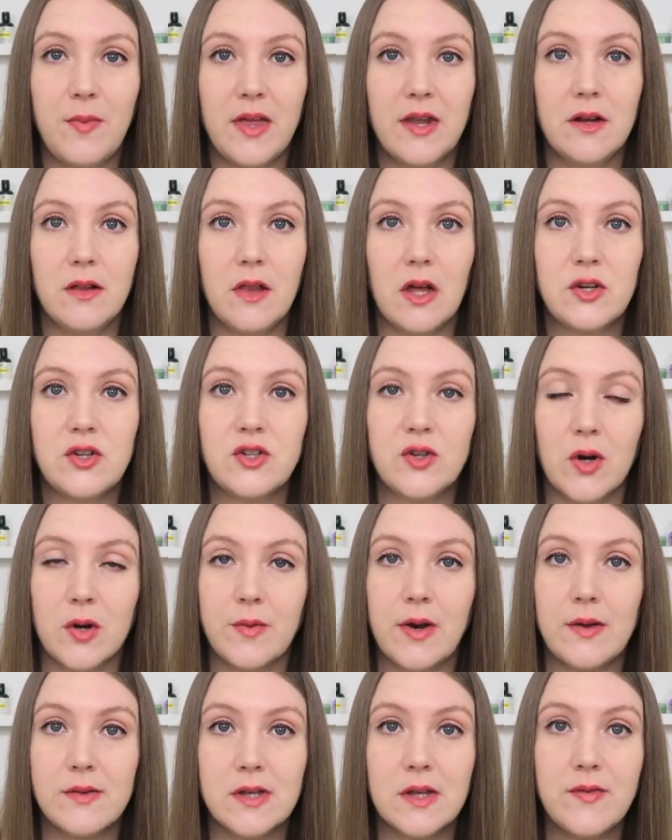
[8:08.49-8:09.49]
me in a Lush store
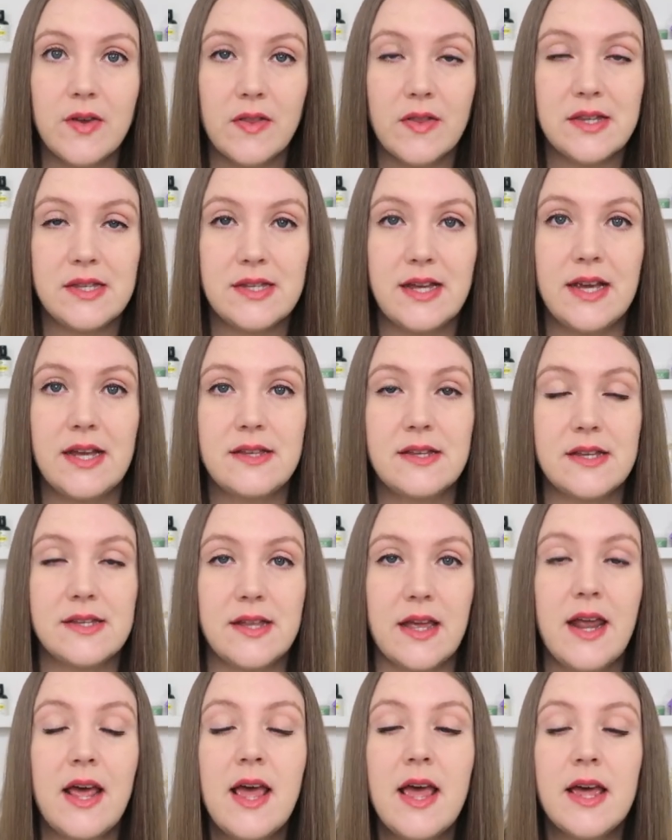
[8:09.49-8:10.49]
when I was living in the States is
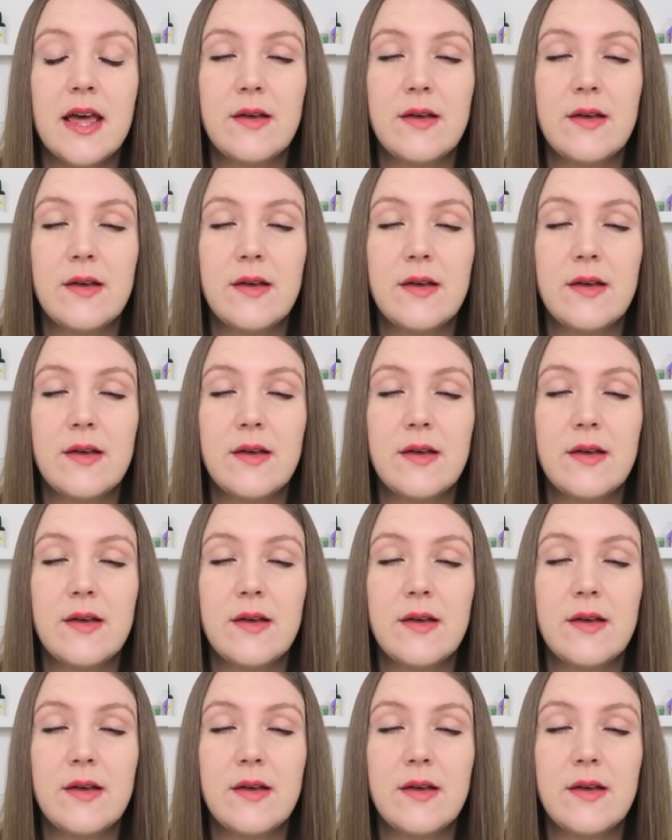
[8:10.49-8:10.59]
that